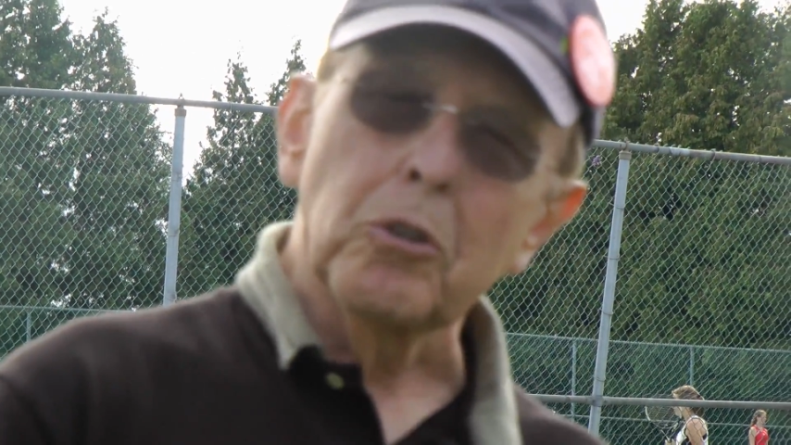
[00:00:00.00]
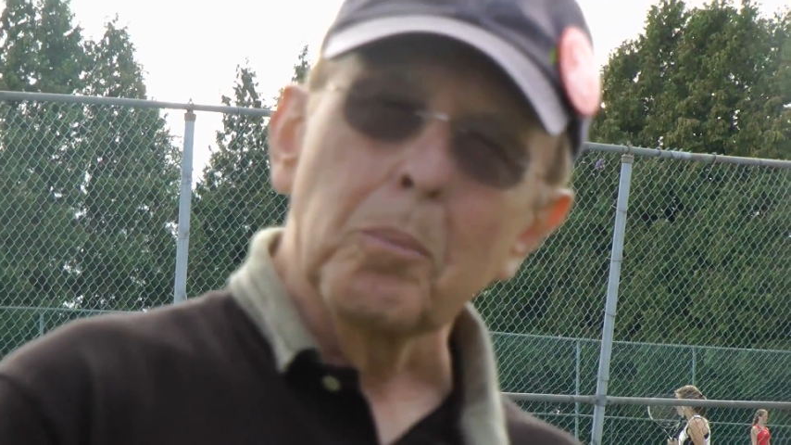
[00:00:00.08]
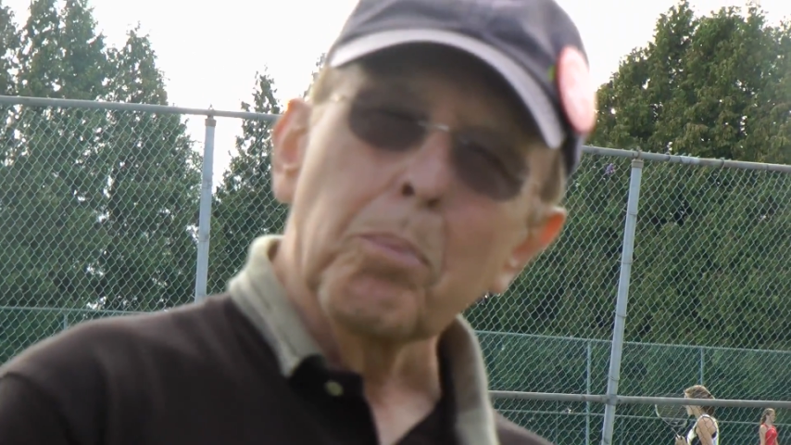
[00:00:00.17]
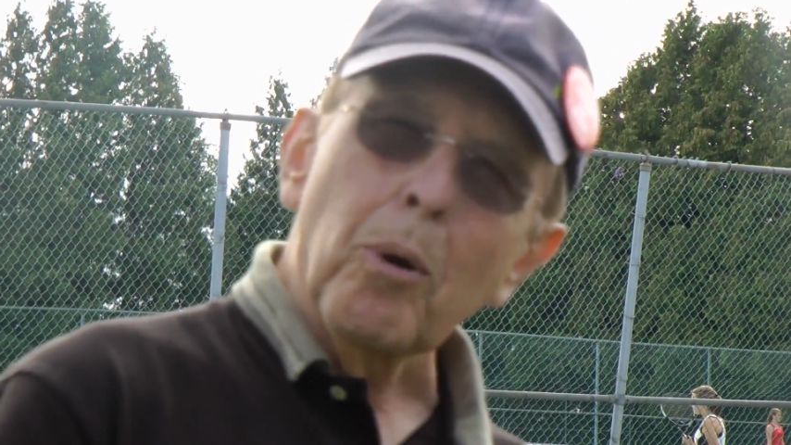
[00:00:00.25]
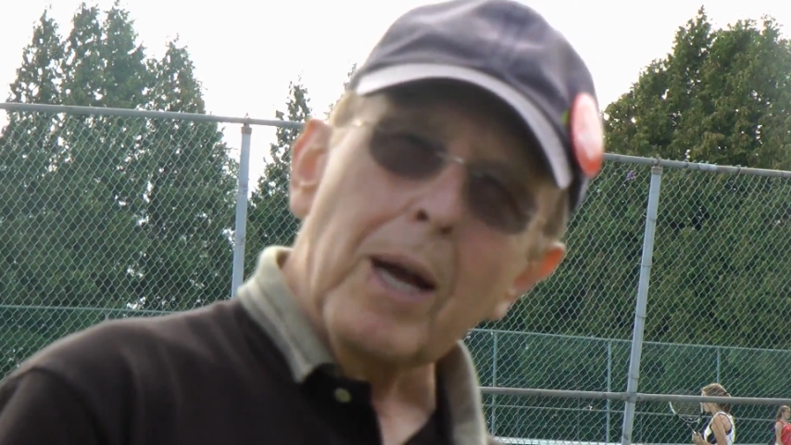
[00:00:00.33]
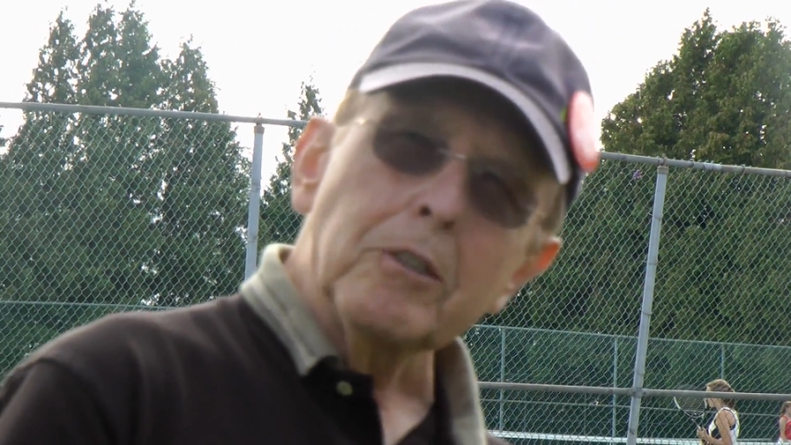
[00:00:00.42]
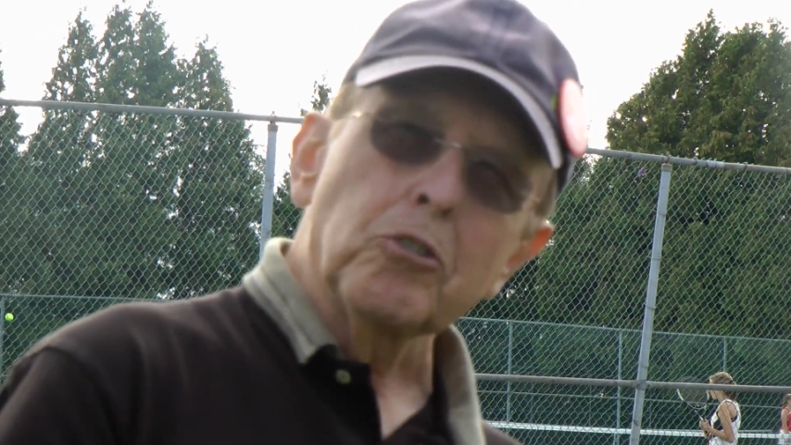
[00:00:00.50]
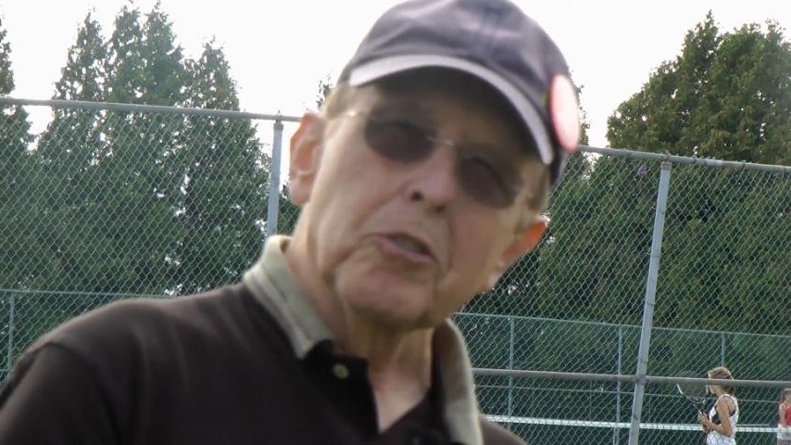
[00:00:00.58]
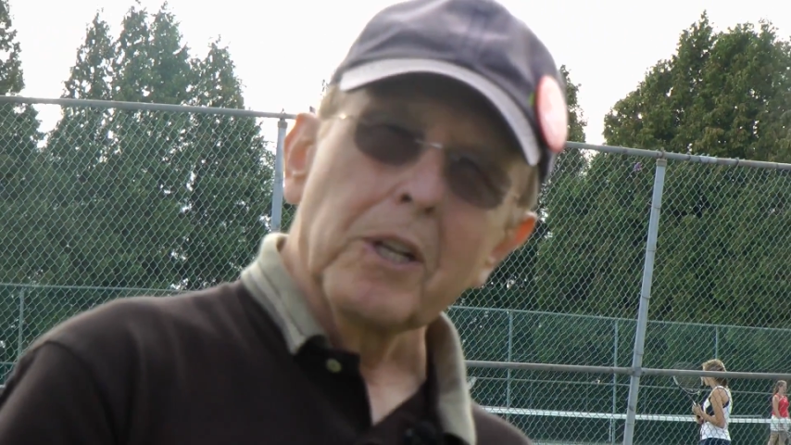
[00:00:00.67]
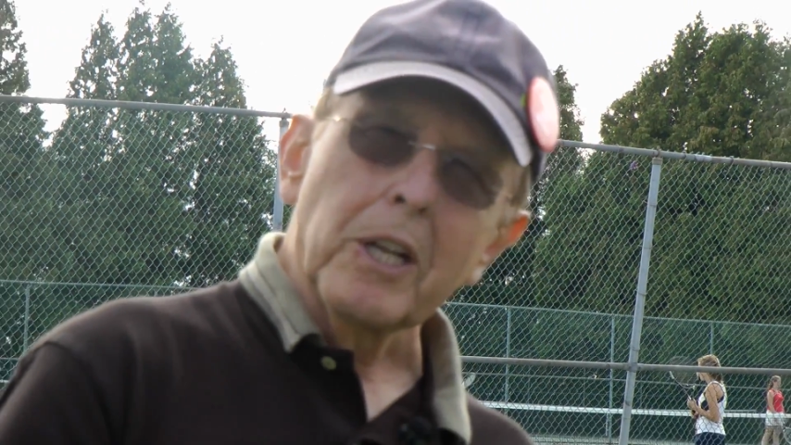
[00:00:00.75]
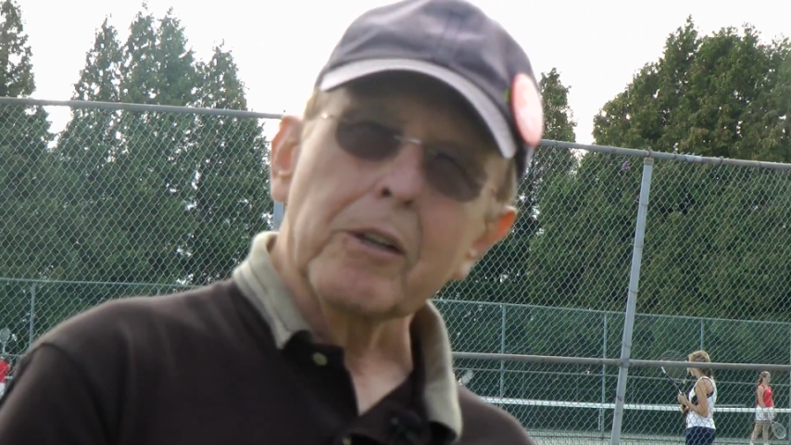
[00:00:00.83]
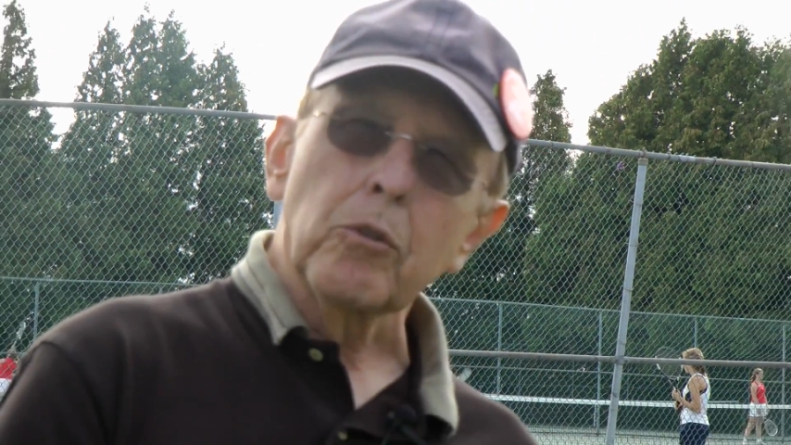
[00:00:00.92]
the price
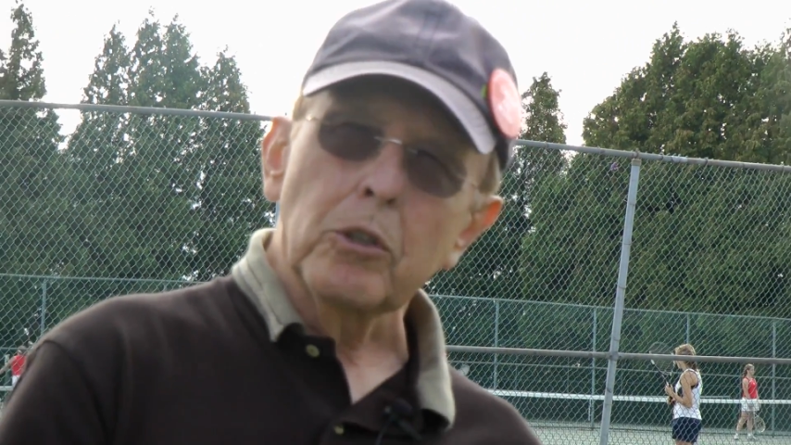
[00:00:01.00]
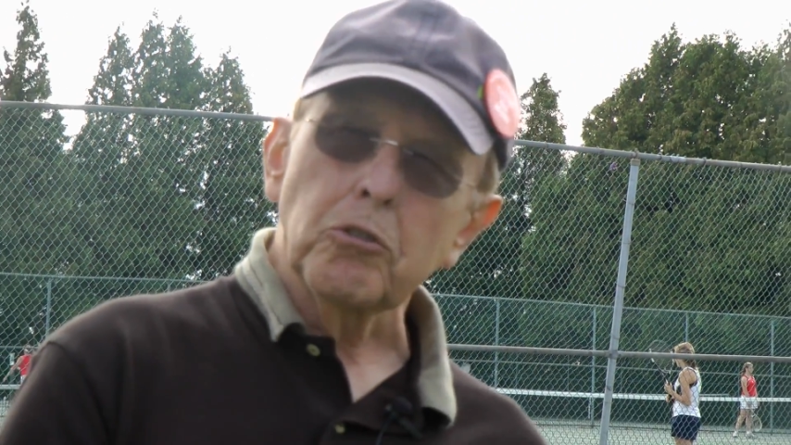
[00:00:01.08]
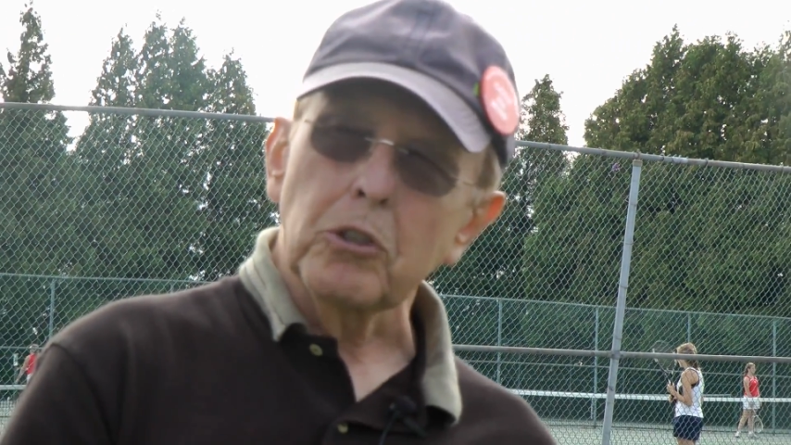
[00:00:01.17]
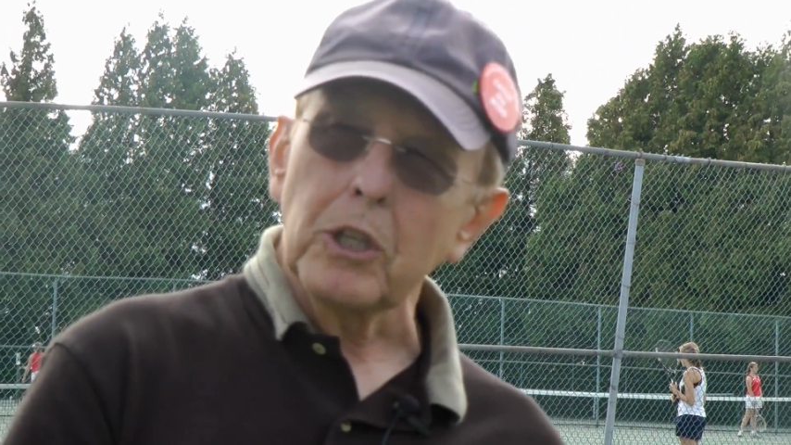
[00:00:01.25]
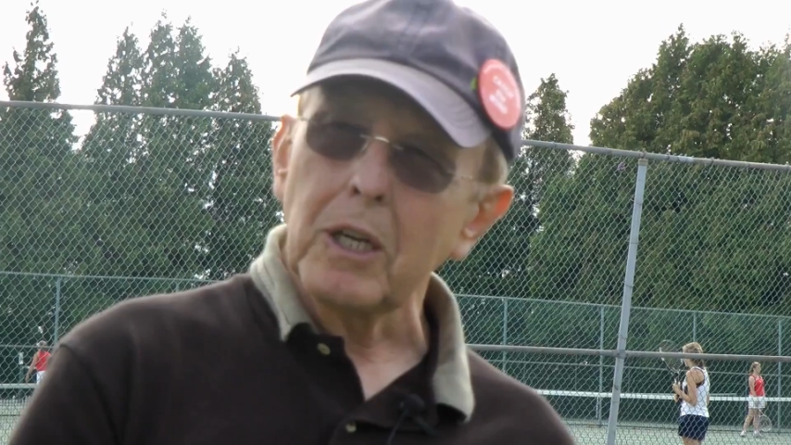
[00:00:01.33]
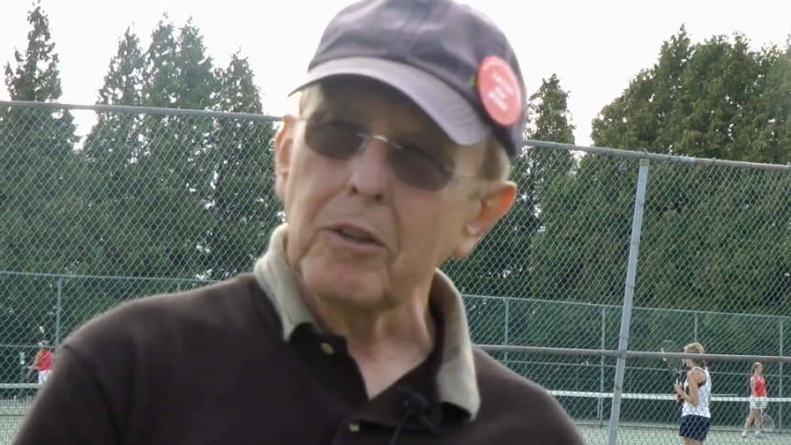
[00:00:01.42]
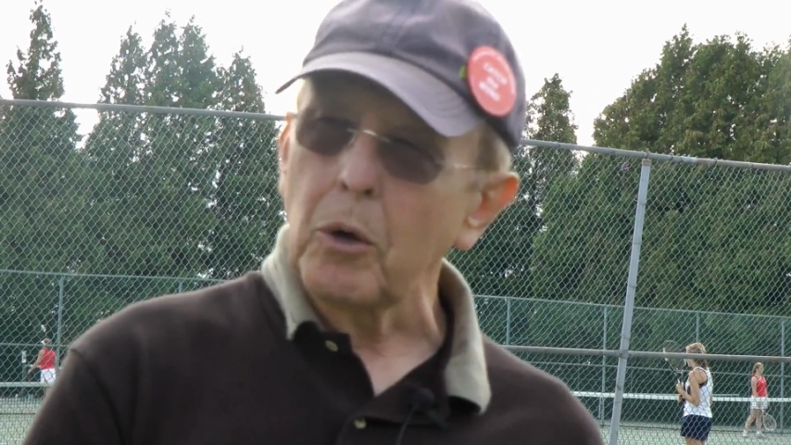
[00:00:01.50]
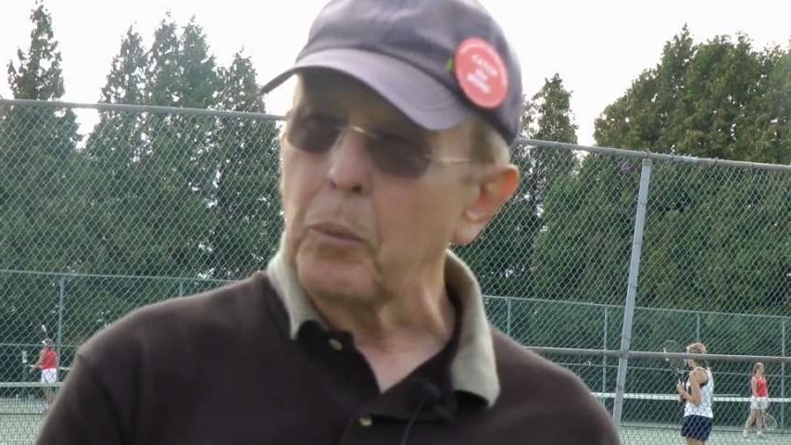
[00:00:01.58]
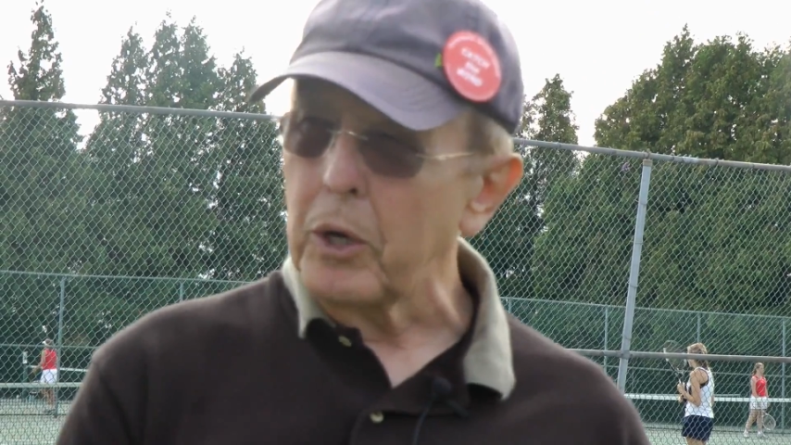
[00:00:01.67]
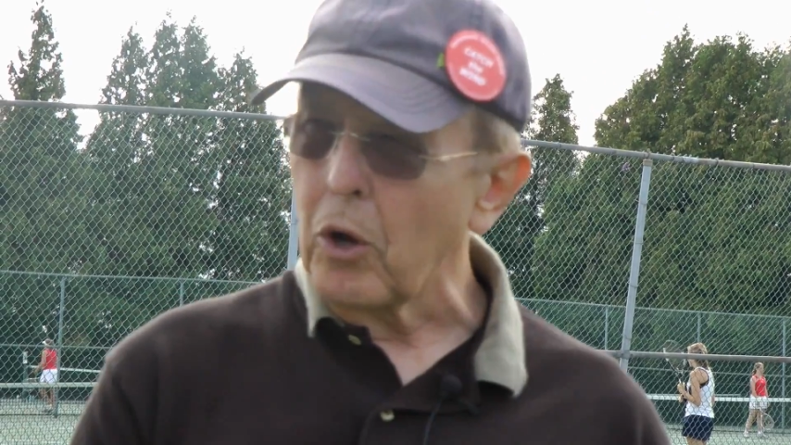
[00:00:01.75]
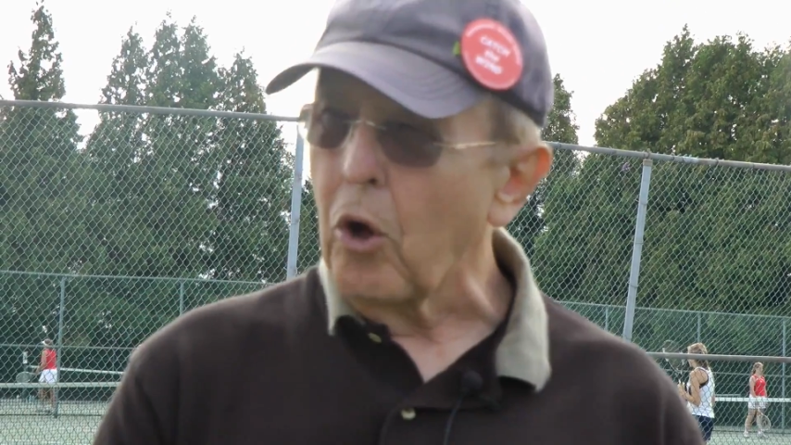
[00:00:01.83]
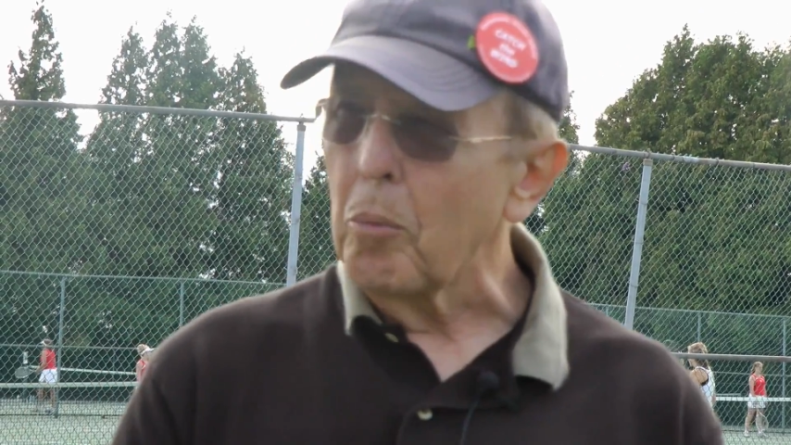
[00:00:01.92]
of electricity that
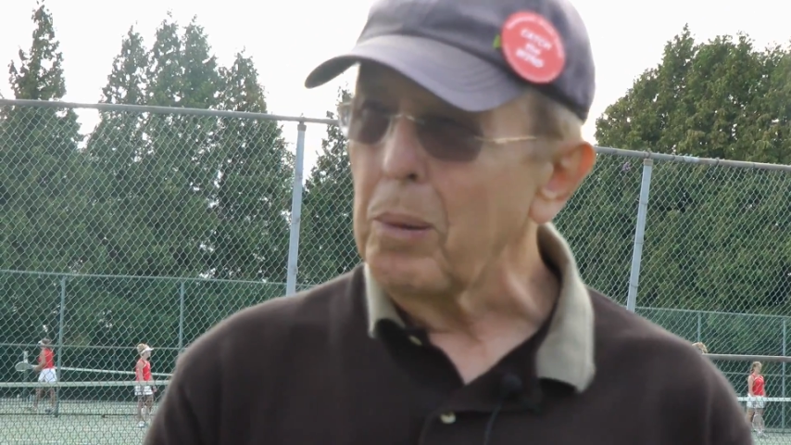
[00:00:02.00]
we all